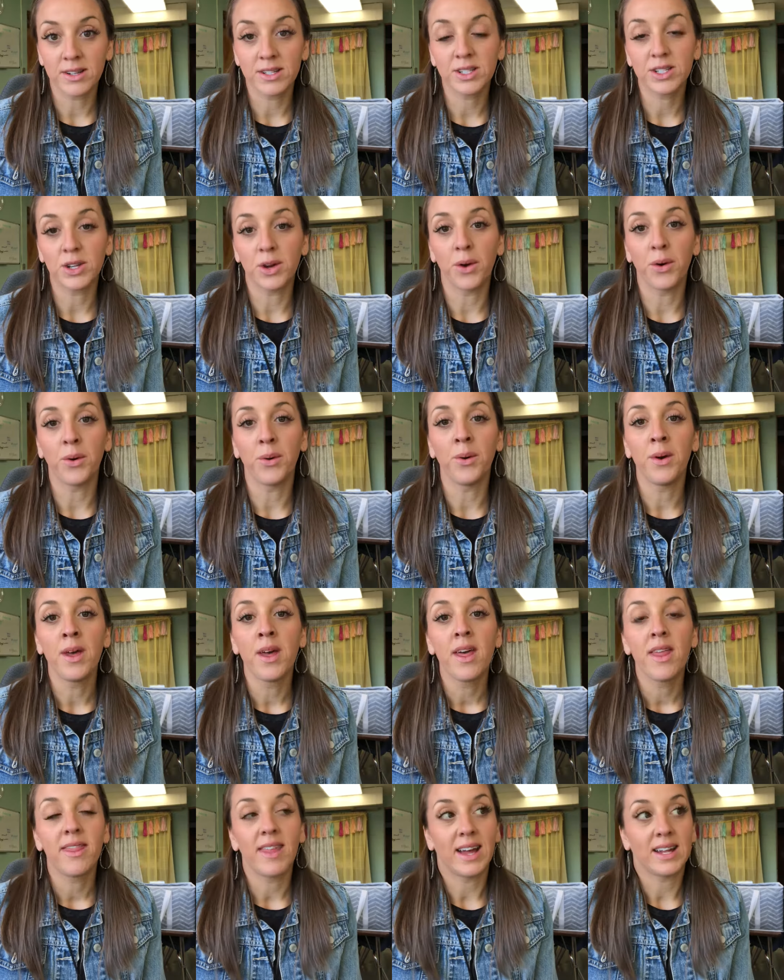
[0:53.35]
So
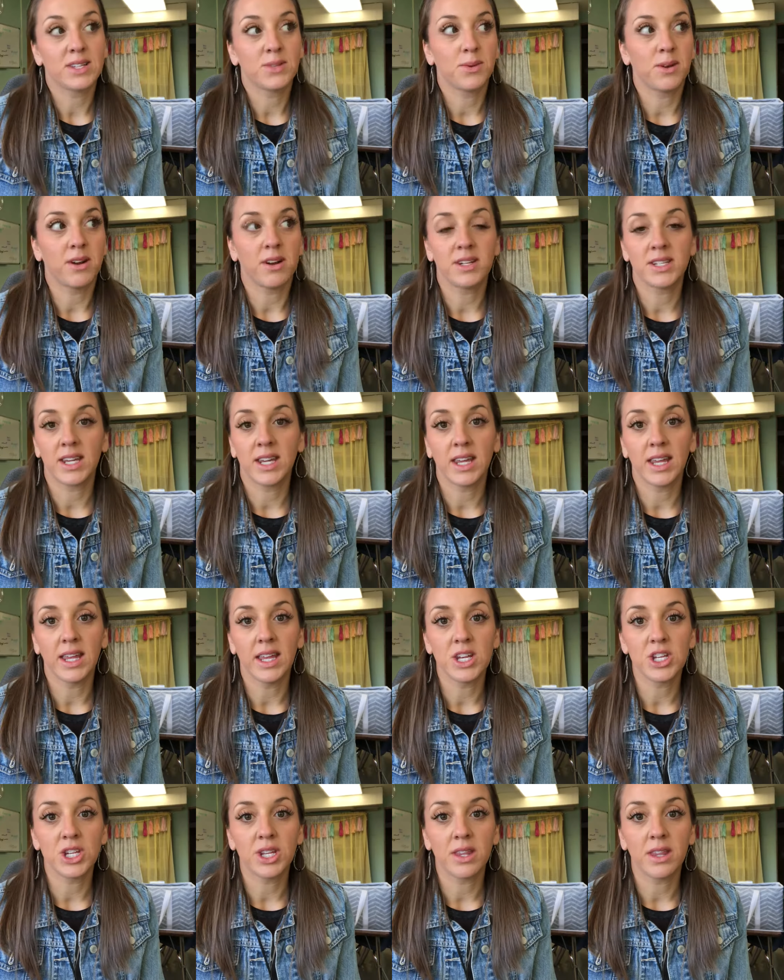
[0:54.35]
that's what
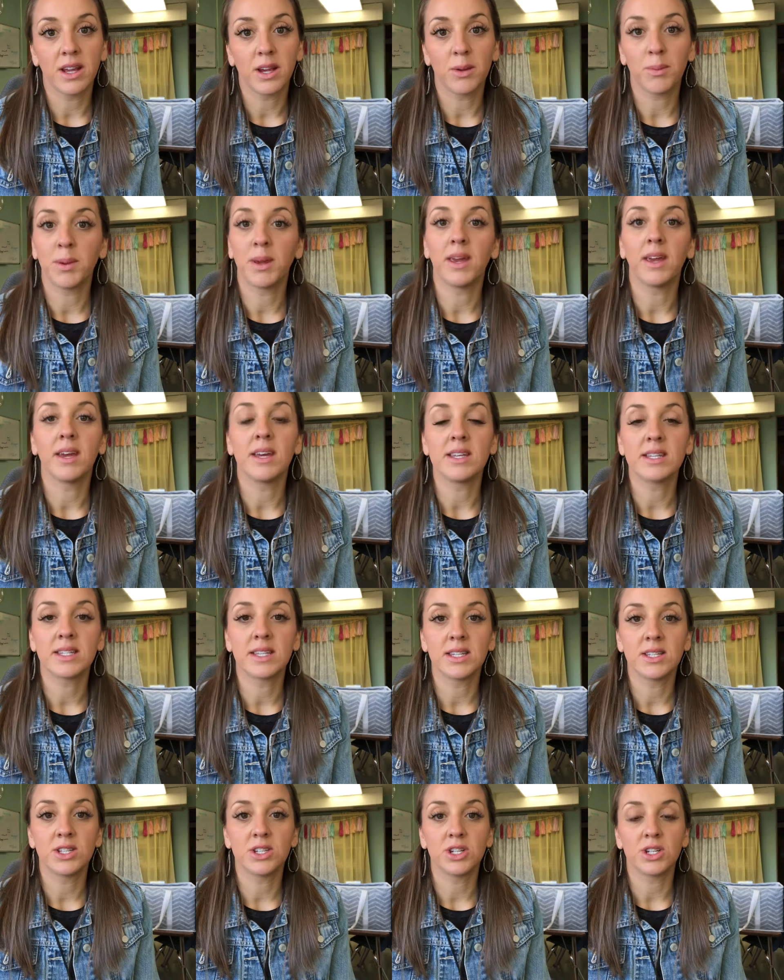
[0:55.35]
articulation therapy is,
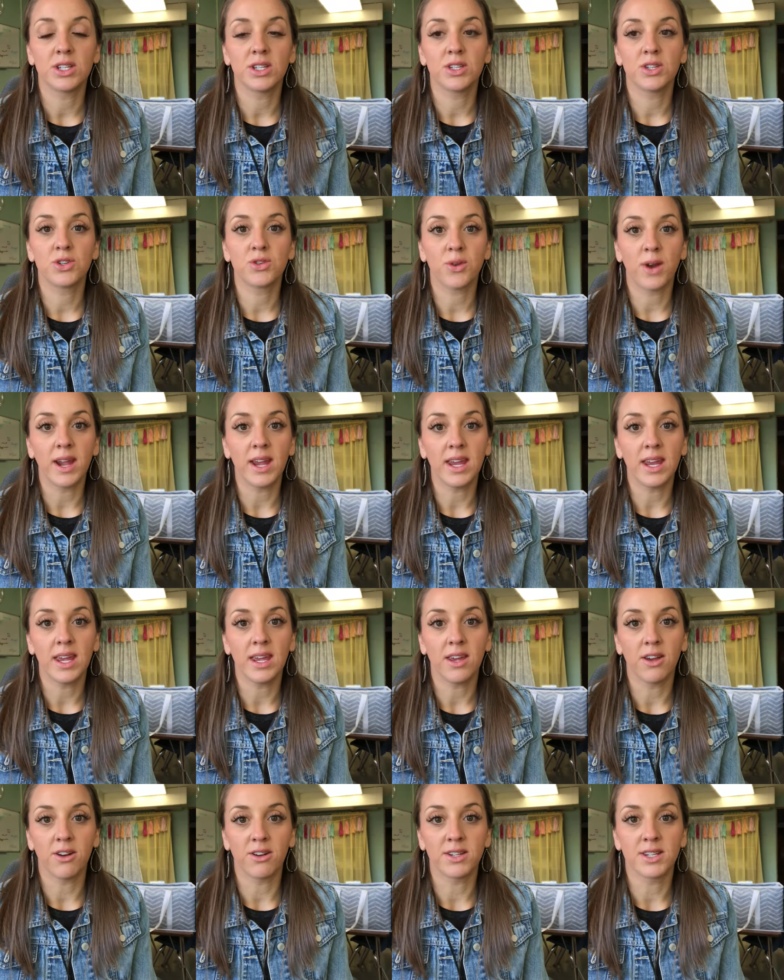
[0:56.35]
is just
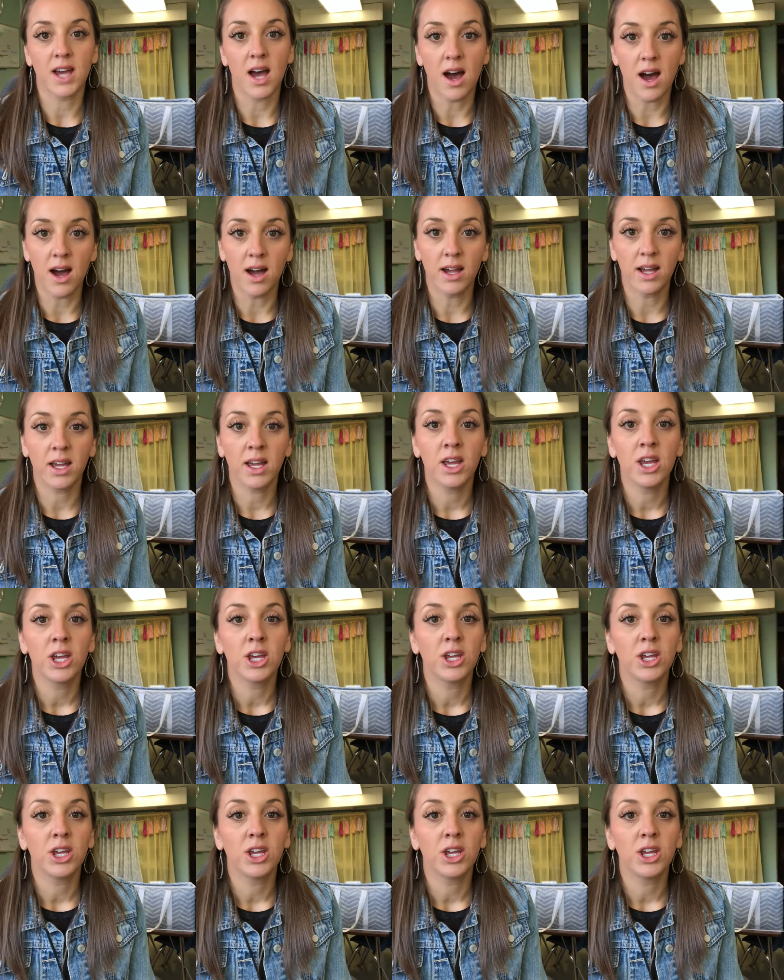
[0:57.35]
training your tongue,